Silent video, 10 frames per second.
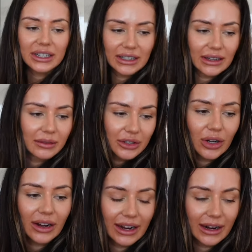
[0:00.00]
I'm gonna, I'm gonna
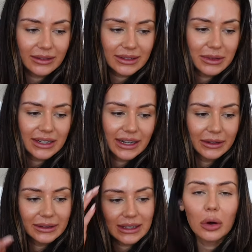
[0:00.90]
try out something
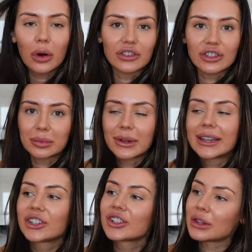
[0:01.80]
else. Or I just
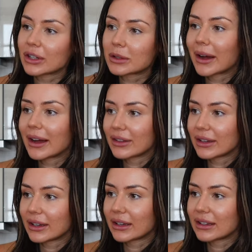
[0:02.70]
wish you could buy
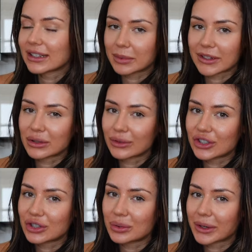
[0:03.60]
the Nespresso
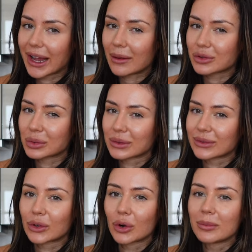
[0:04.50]
Vertuo capsules
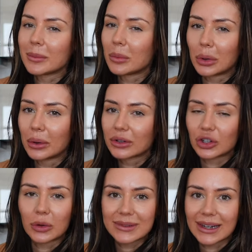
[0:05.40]
from more
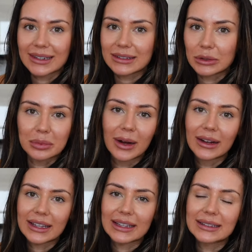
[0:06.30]
shops, like
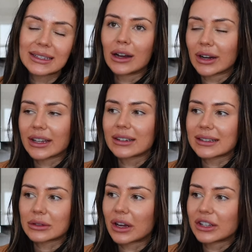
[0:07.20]
supermarkets. I reckon because
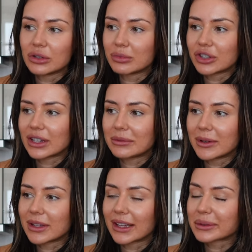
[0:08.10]
it's quite a new machine,
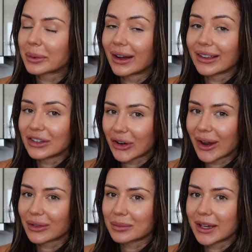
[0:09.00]
maybe that's why they don't
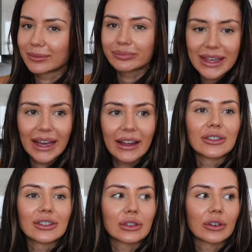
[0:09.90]
have them yet. But yeah,
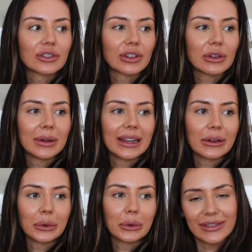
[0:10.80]
I just thought I'd show you a
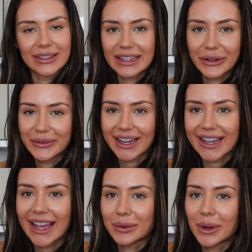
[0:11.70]
little physique
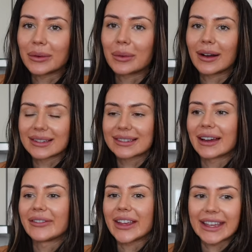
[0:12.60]
update anyway whilst
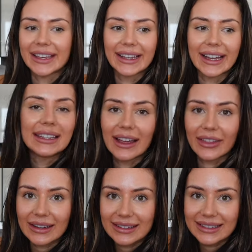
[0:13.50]
I'm here. Yeah,
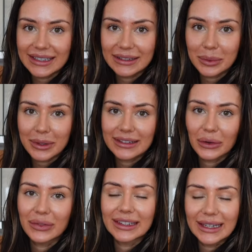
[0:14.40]
that is six weeks
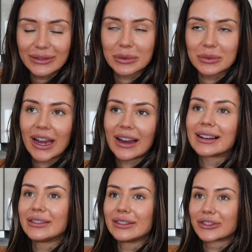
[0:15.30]
of the lift up
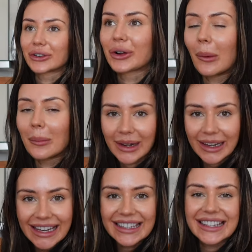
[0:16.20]
challenge
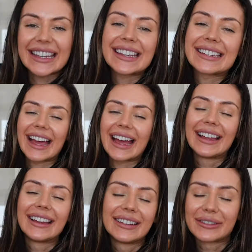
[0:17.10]
completed,
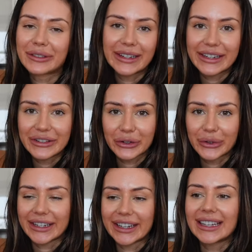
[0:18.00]
and I've really
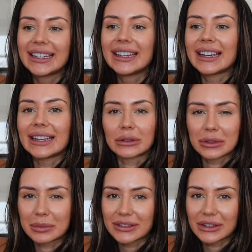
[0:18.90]
enjoyed it. It's
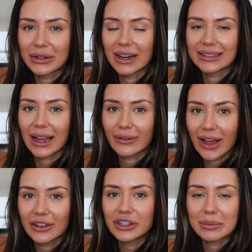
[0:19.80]
also been so nice, like I've
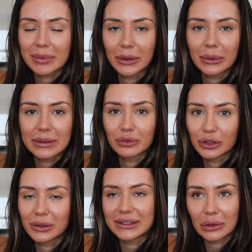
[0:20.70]
actually built some
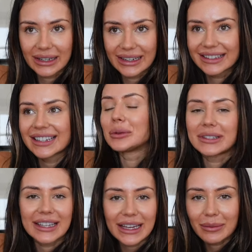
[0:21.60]
real solid
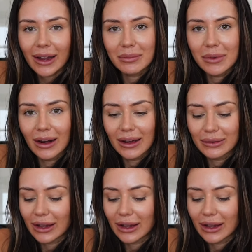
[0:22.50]
routine back in my life.